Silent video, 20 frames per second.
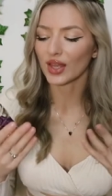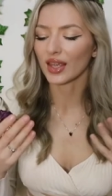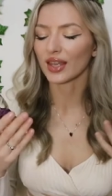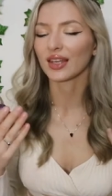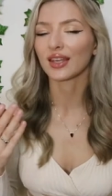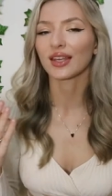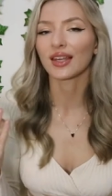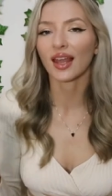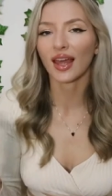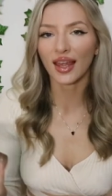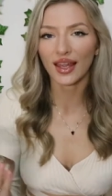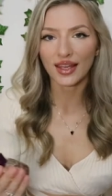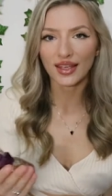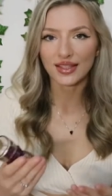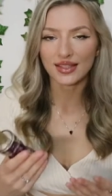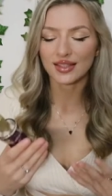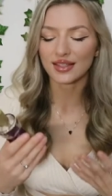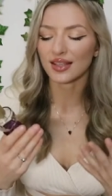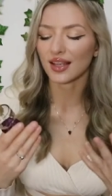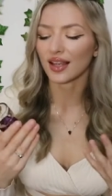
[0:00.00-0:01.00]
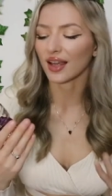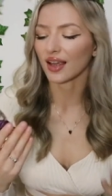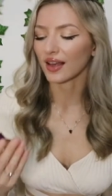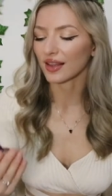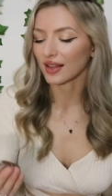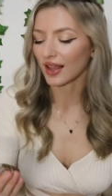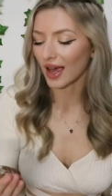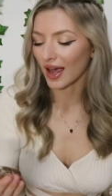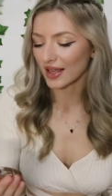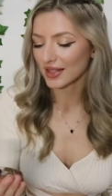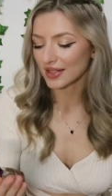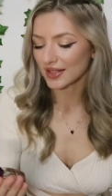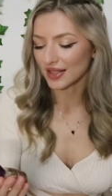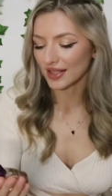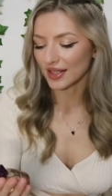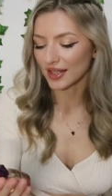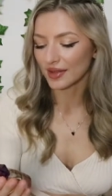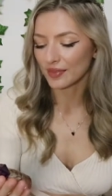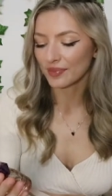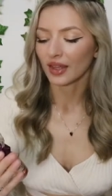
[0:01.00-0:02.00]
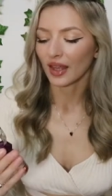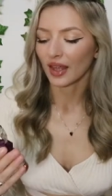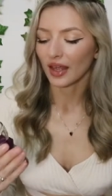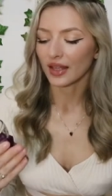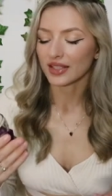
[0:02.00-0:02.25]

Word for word: and nice and classy.